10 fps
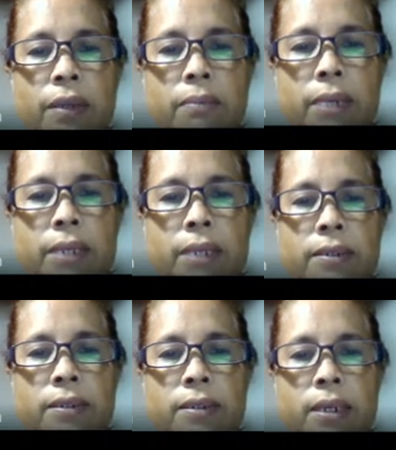
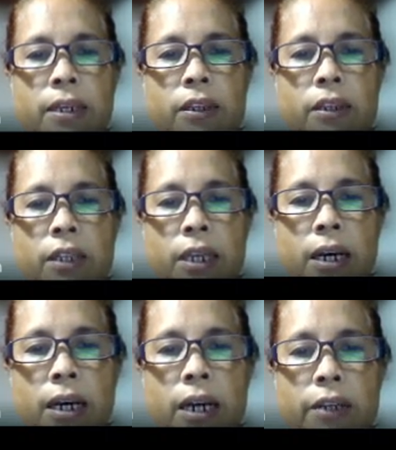means the
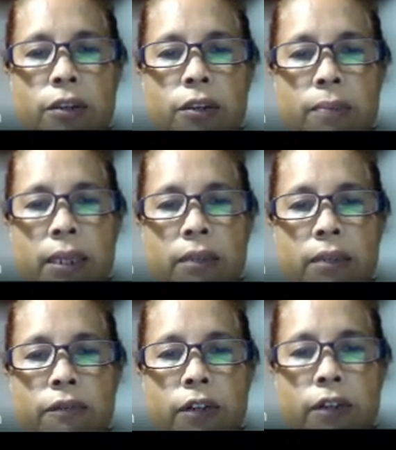argument
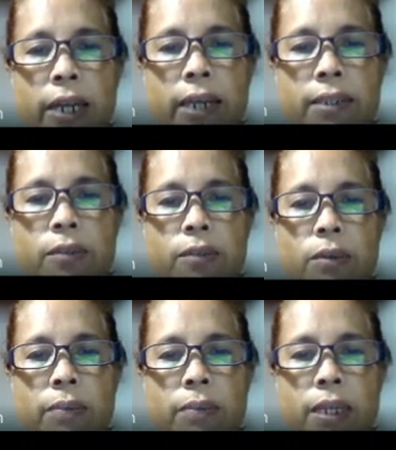for x
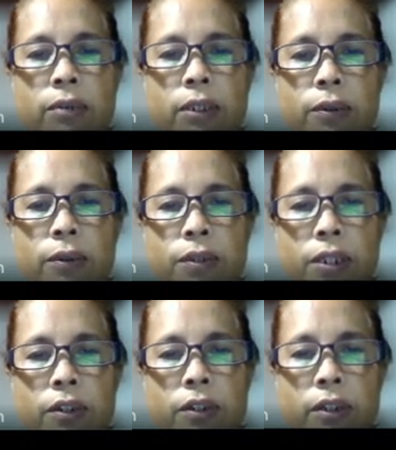will be equal to
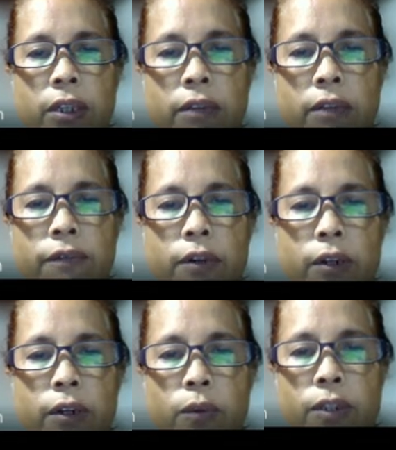0.
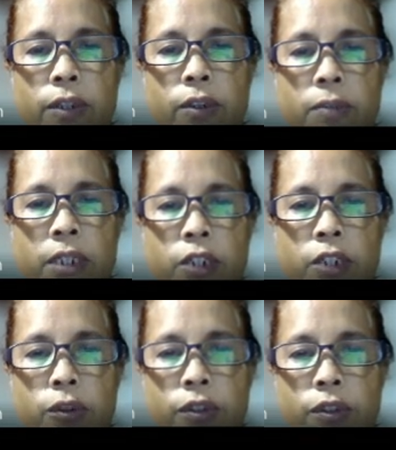Therefore, we
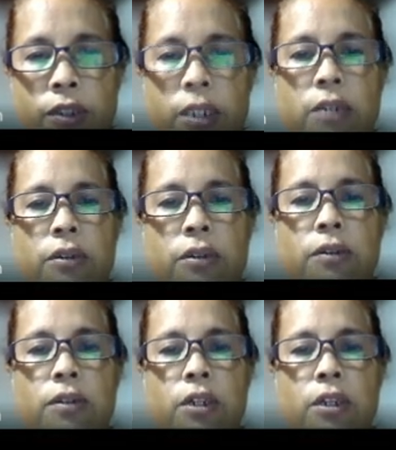substitute
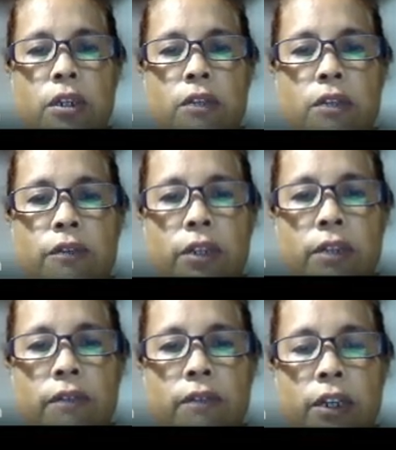0 for
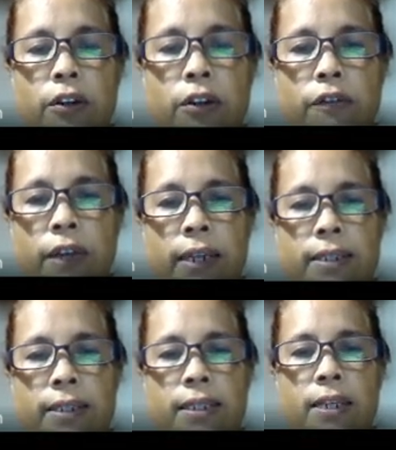the value of
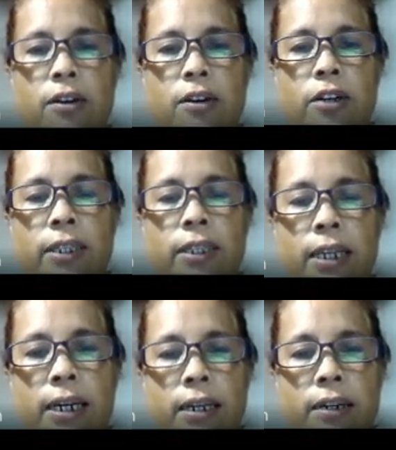x on
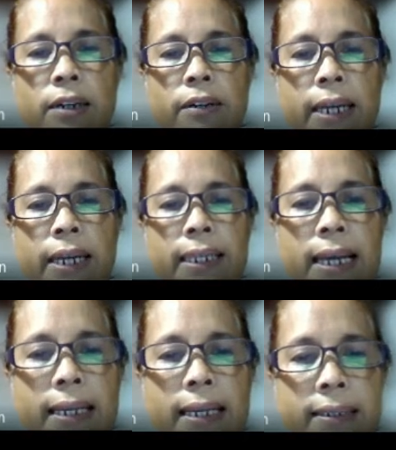the right
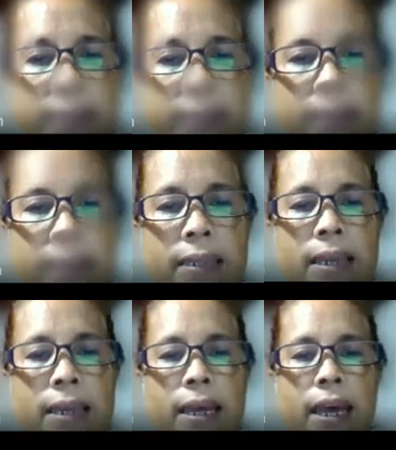hand side.
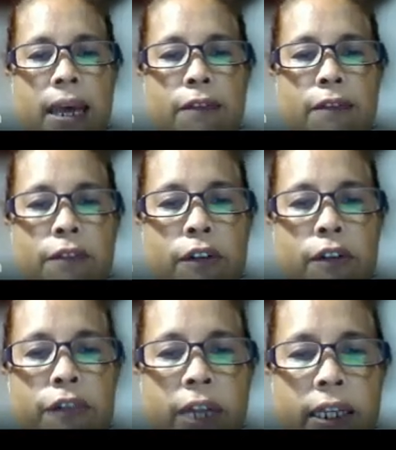F of
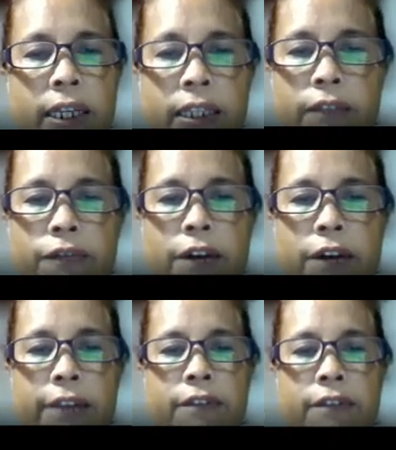negative
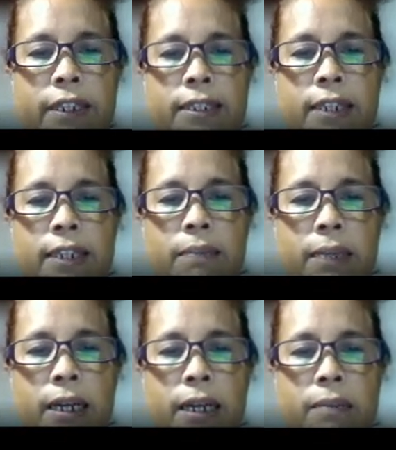5, let's say,
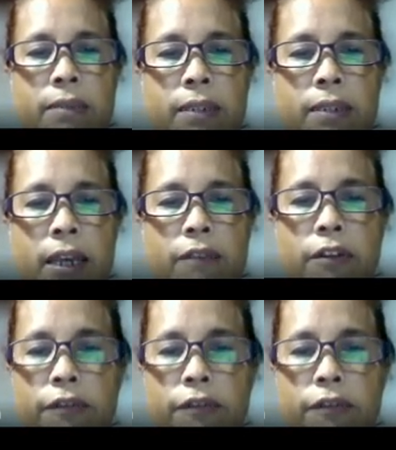becomes f of